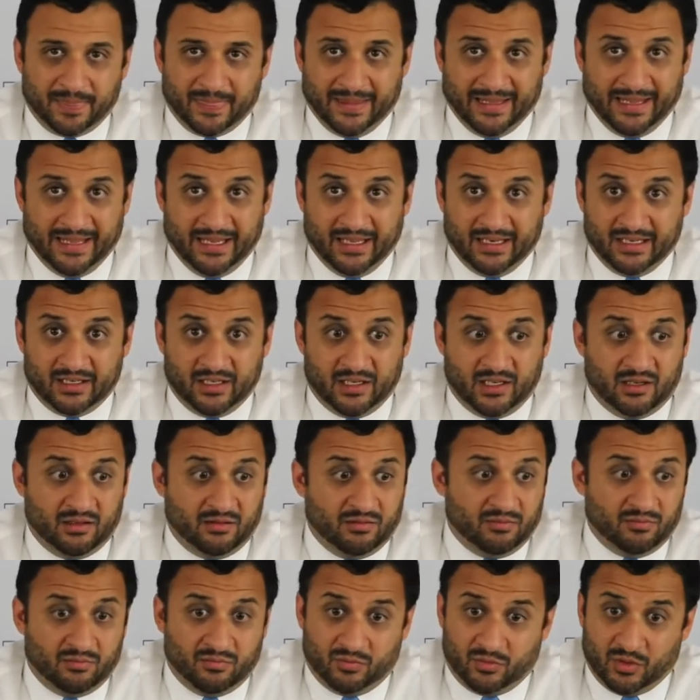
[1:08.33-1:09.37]
And,
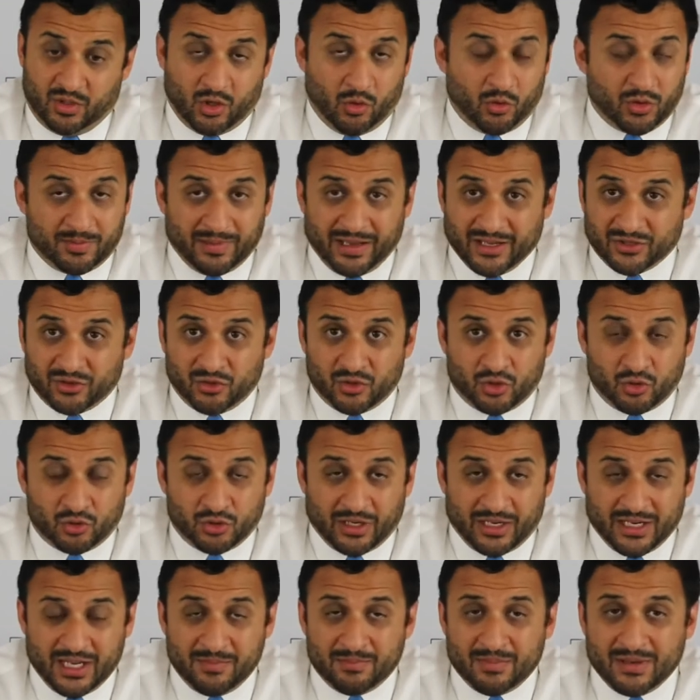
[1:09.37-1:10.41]
you know, with Masoud
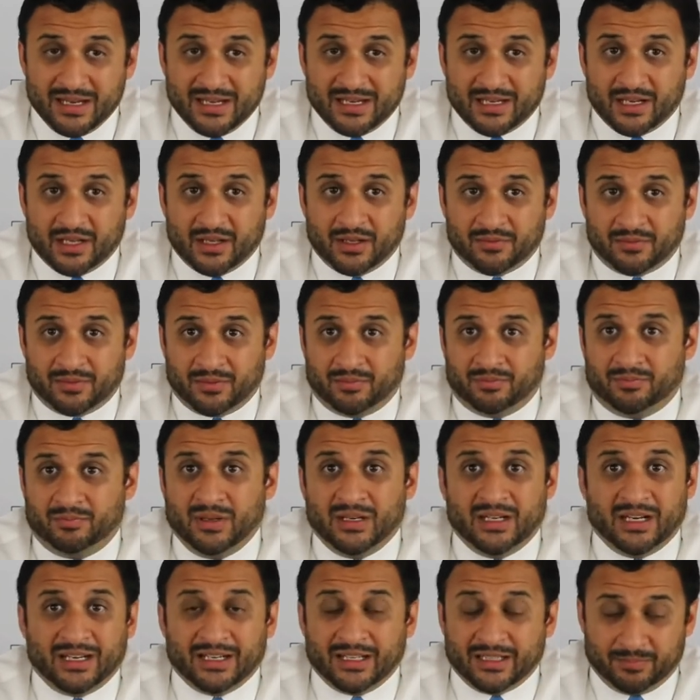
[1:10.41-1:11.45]
Shojaei being a,
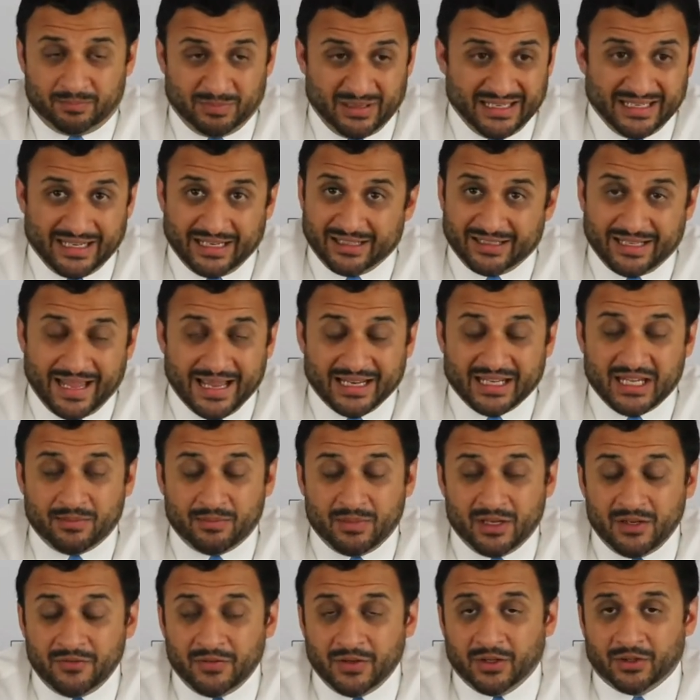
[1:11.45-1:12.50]
being, a, being an attacking
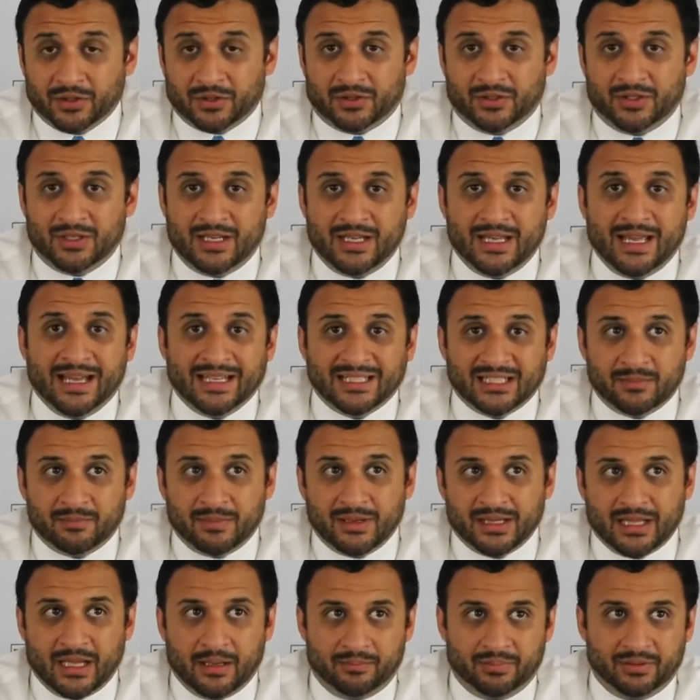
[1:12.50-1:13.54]
midfielder, he has to
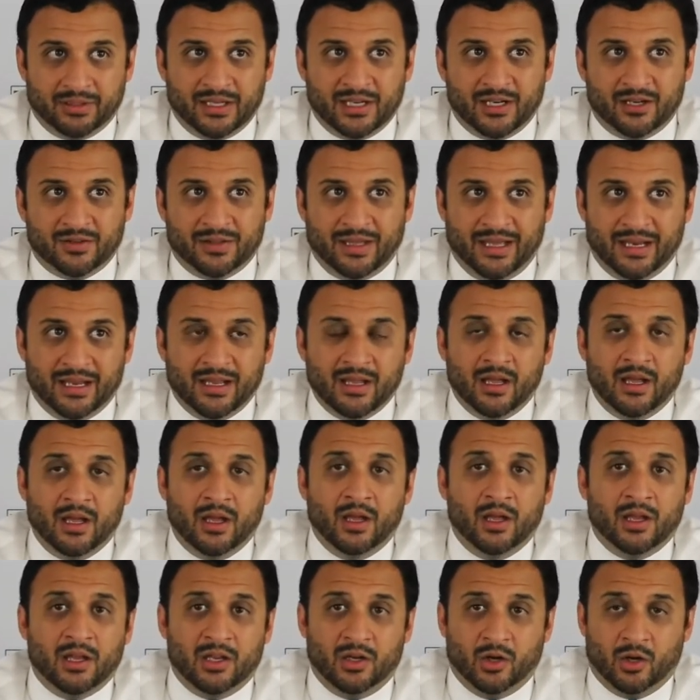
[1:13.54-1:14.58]
be that player that,
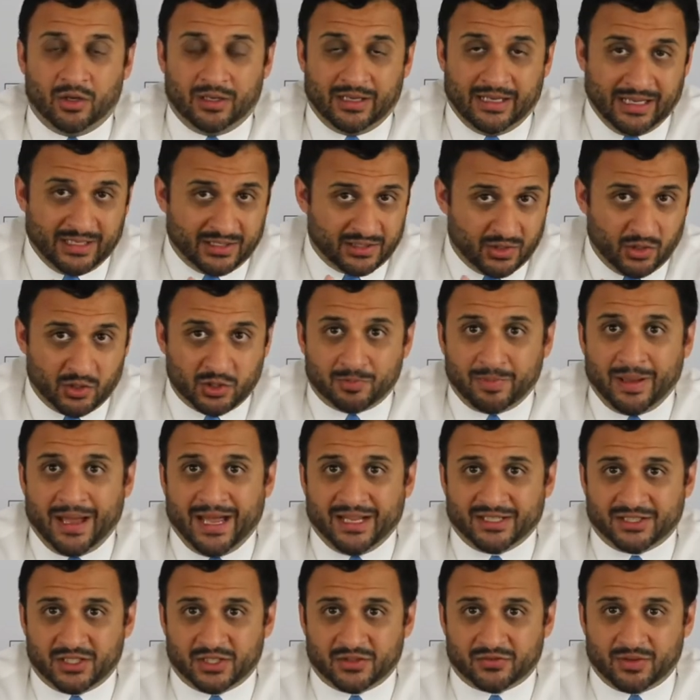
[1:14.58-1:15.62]
you know, gets those
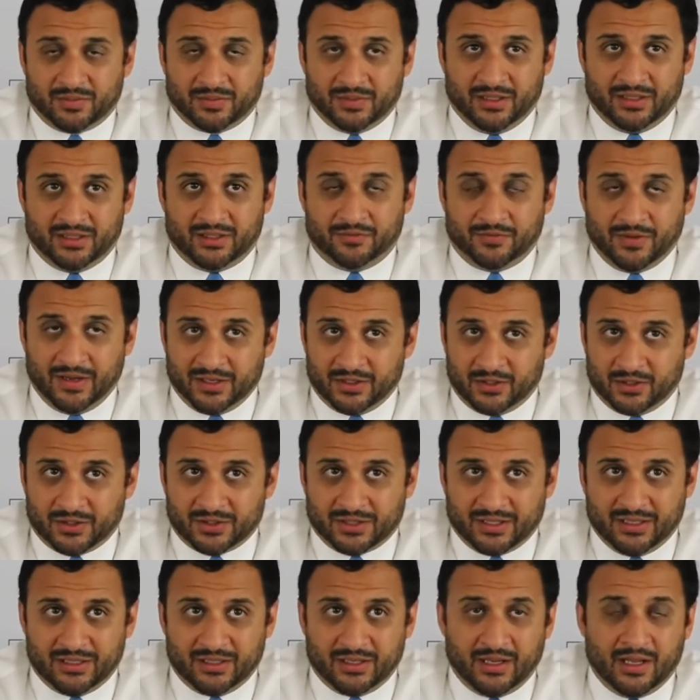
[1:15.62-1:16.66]
passes from the
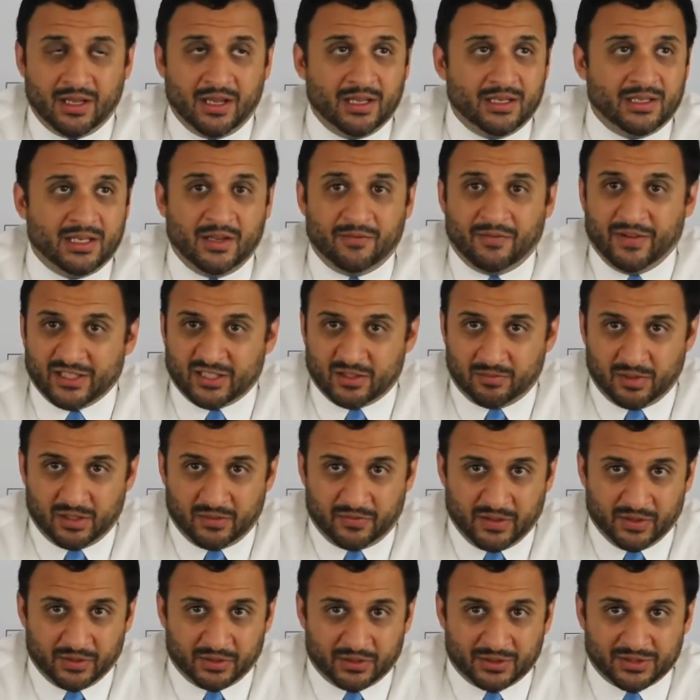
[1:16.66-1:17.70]
defenders and defensive
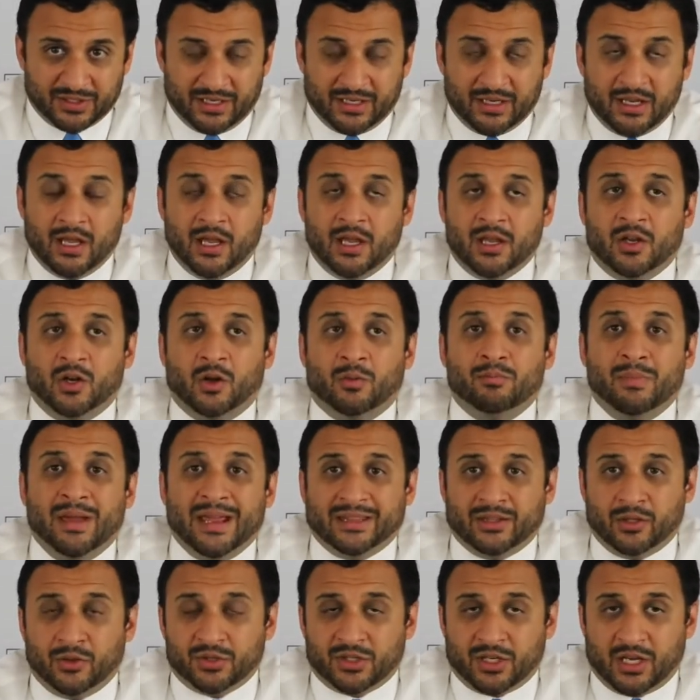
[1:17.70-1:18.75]
midfielders and, you know,
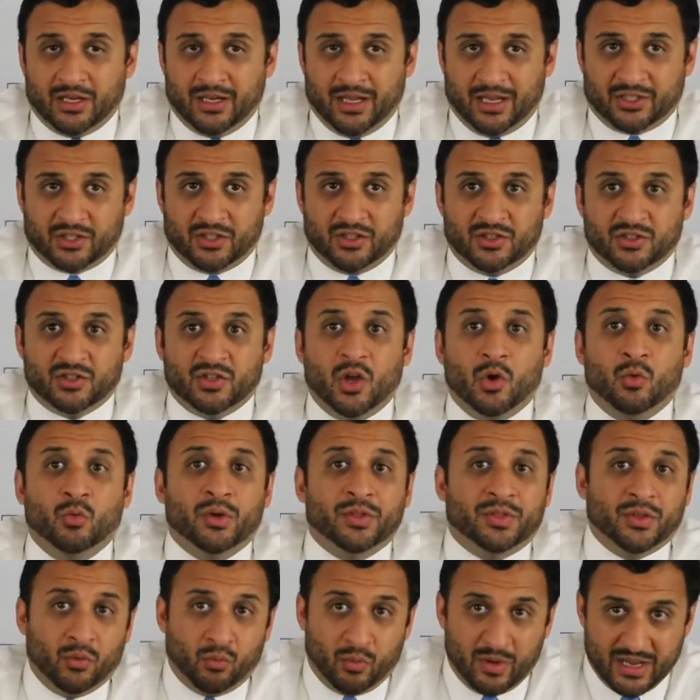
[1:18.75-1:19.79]
make those connections
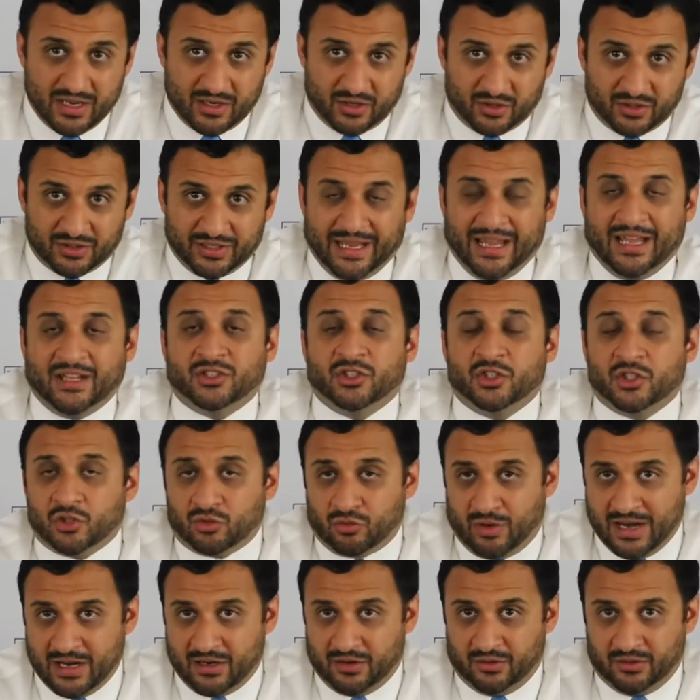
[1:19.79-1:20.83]
with the wingers and
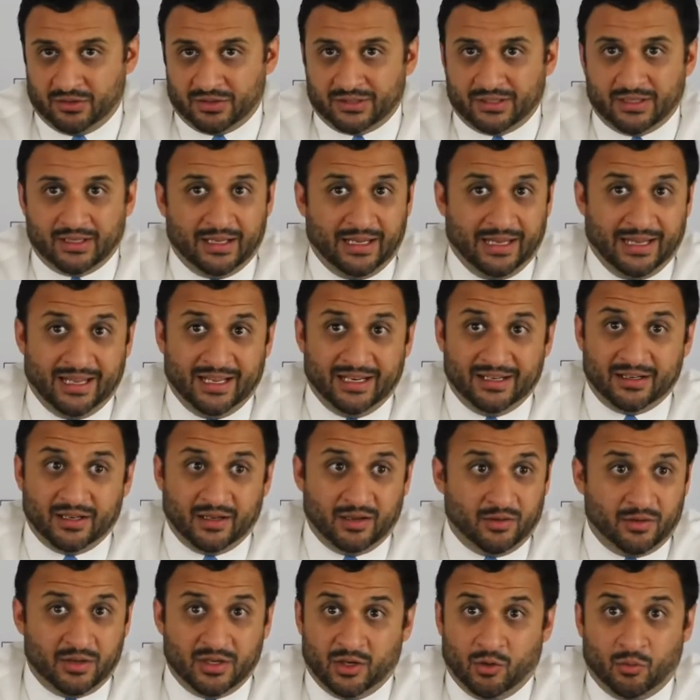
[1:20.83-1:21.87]
strikers. And,
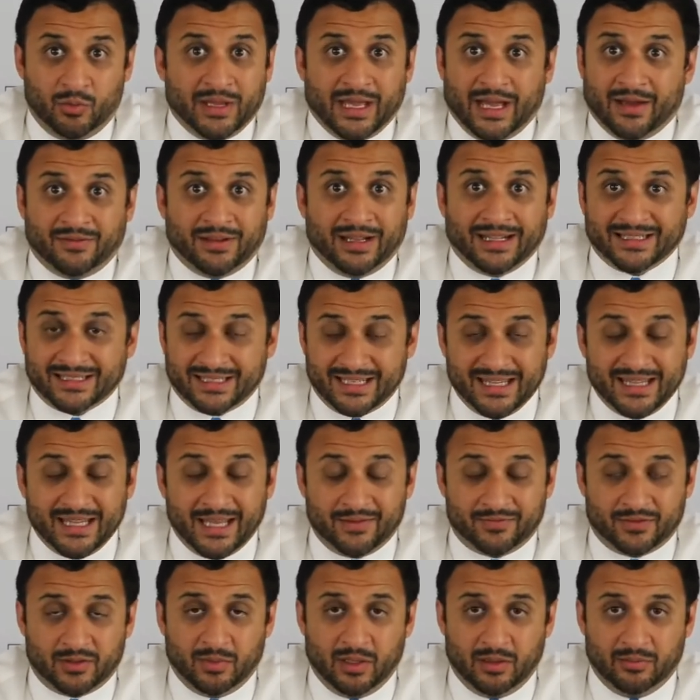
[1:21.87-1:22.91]
you know, we have not seen
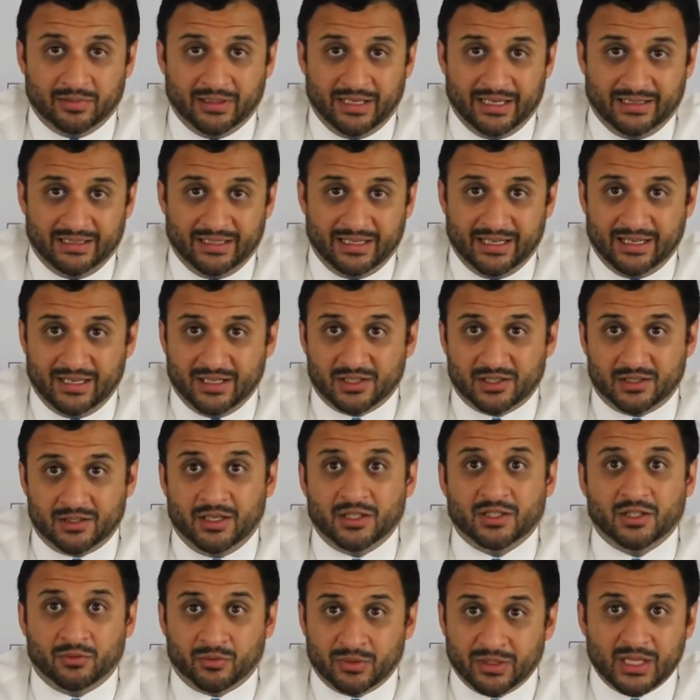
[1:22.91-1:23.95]
that from him lately, and it's,
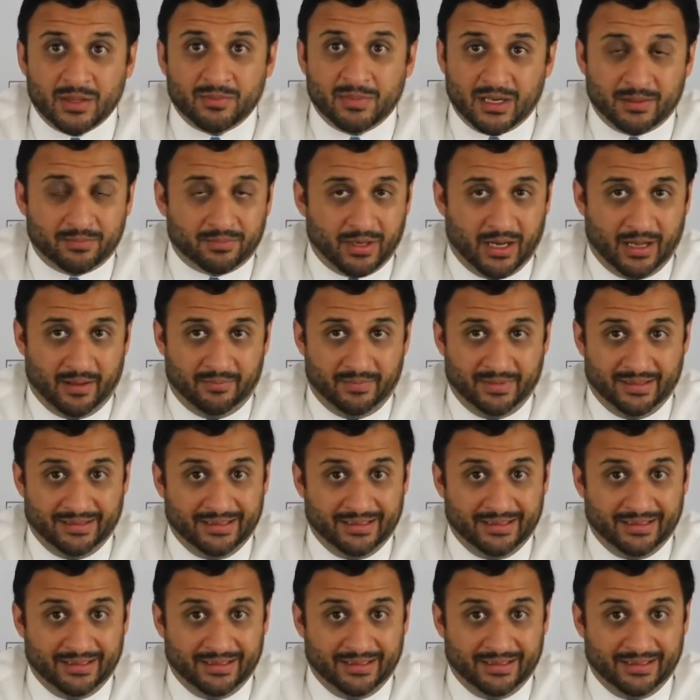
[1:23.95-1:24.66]
it's a really big problem.